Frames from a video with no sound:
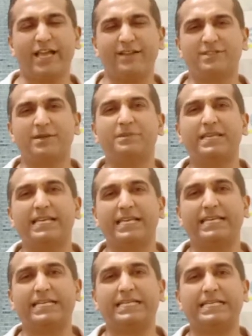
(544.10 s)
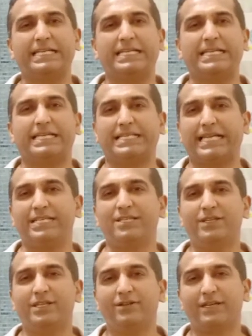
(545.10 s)
have something like
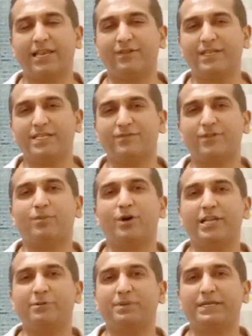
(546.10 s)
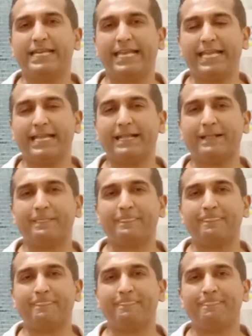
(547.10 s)
90 kilocalories from oil per day.
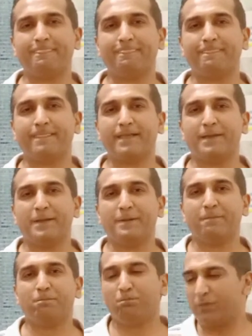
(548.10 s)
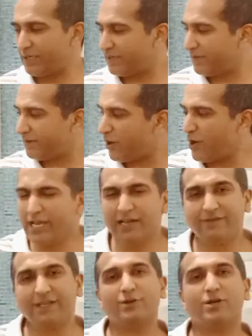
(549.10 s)
But oil
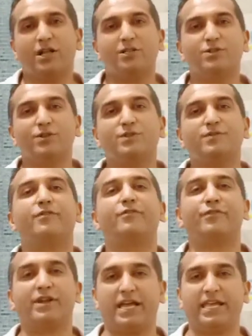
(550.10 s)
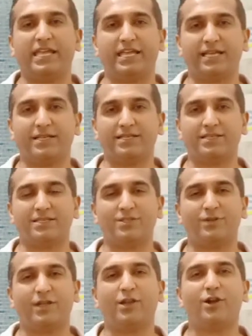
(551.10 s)
we also use for frying.
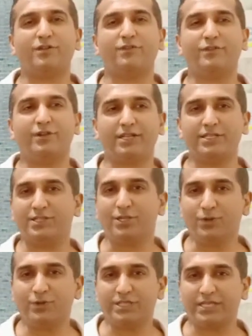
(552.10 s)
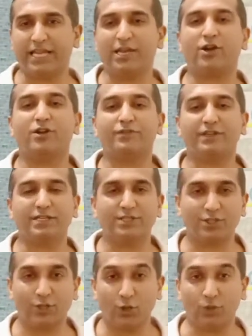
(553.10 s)
So a lot of it is used and a lot of it is
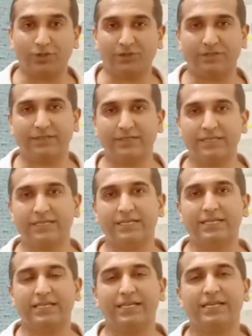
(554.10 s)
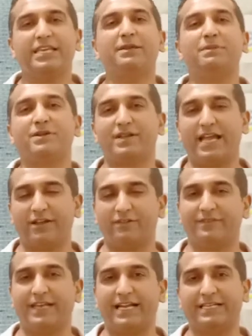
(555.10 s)
thrown. Keep a track
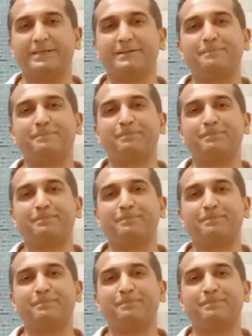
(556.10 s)
of that.